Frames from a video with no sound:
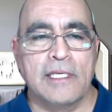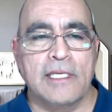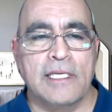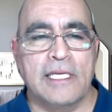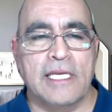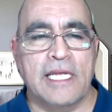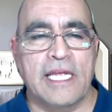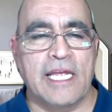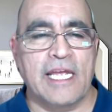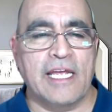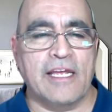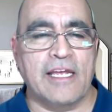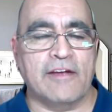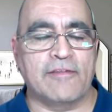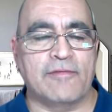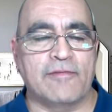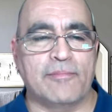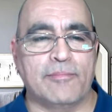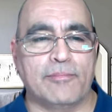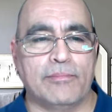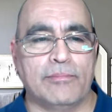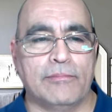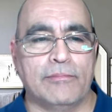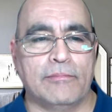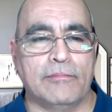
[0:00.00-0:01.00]
If
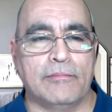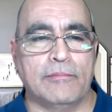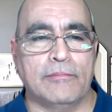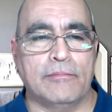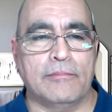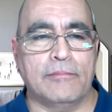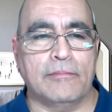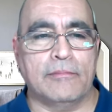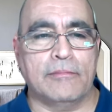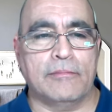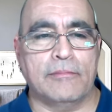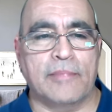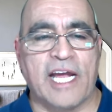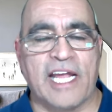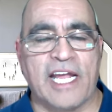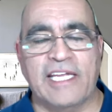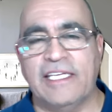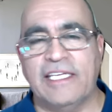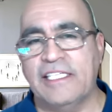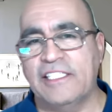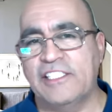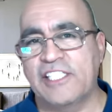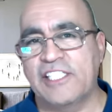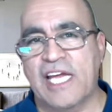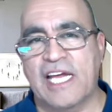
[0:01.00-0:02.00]
by
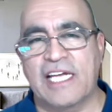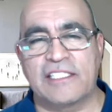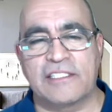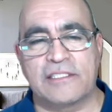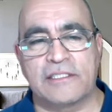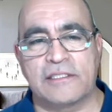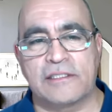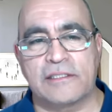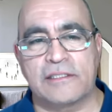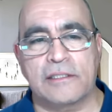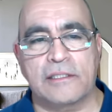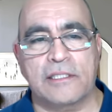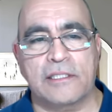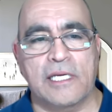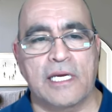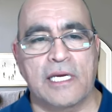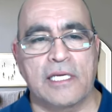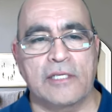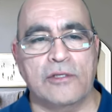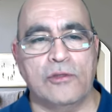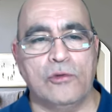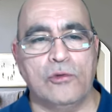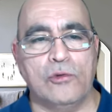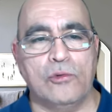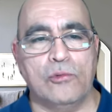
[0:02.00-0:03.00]
any chance
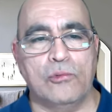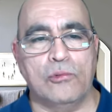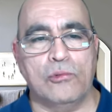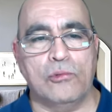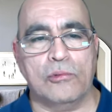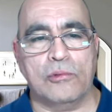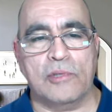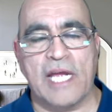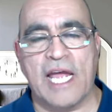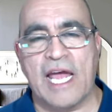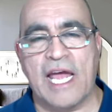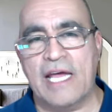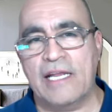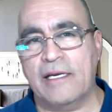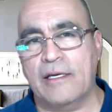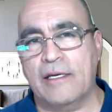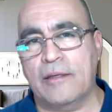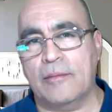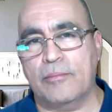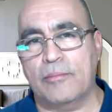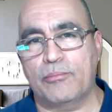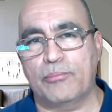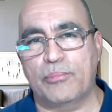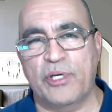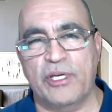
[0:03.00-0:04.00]
you had
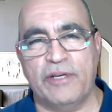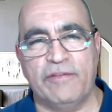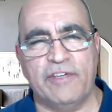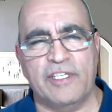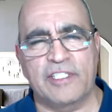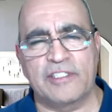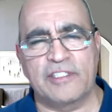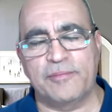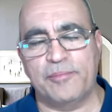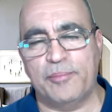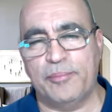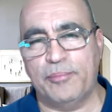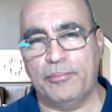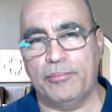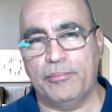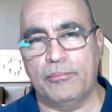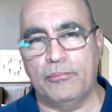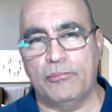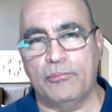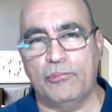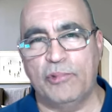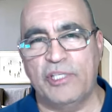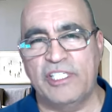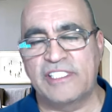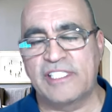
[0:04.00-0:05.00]
a previous
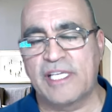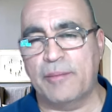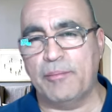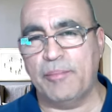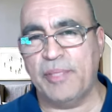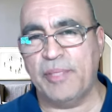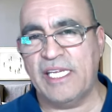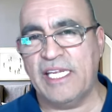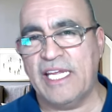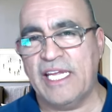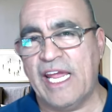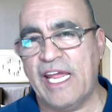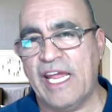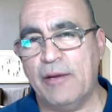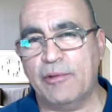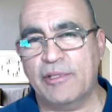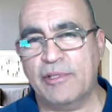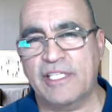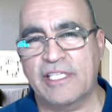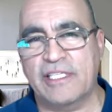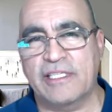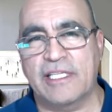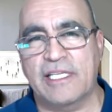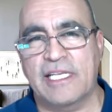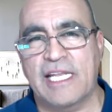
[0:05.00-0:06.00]
recent BK
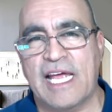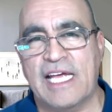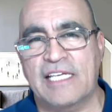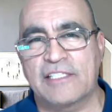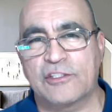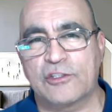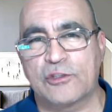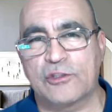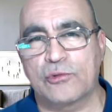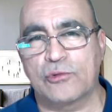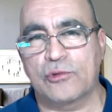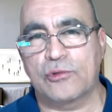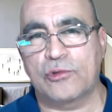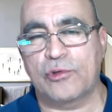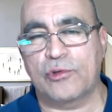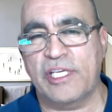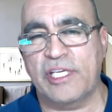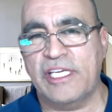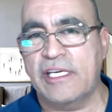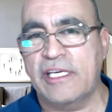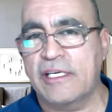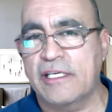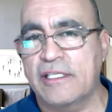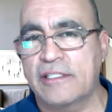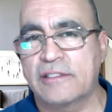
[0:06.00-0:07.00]
within the last 2 or 3
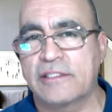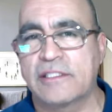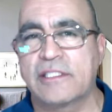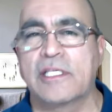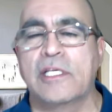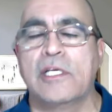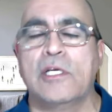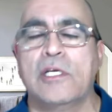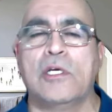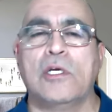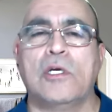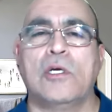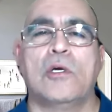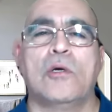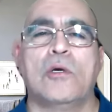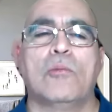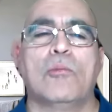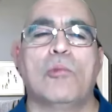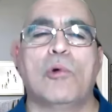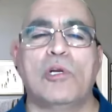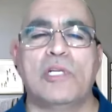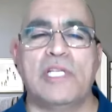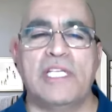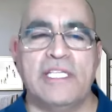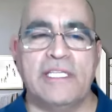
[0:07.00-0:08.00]
years,
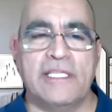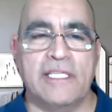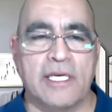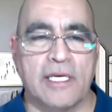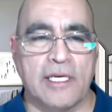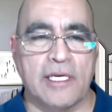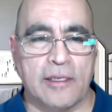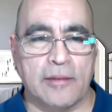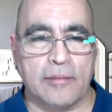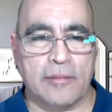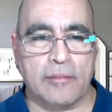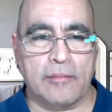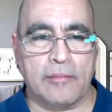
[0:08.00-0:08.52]
we'll need the